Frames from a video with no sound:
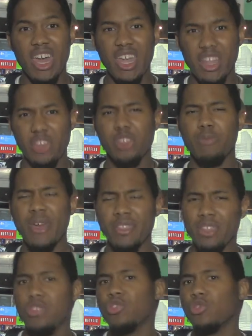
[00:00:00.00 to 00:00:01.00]
and
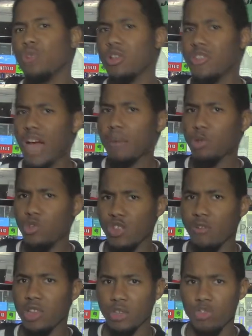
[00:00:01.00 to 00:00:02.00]
expect initial adopters
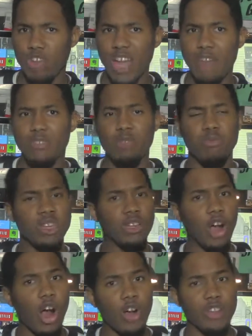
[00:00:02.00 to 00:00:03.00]
of ClickDrive to be
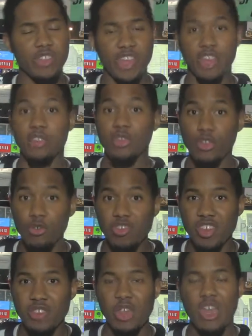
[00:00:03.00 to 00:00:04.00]
car and tech
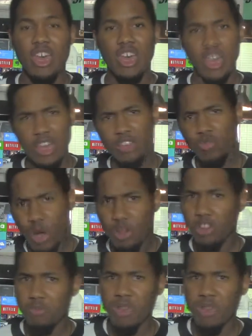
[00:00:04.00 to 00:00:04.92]
enthusiasts as well as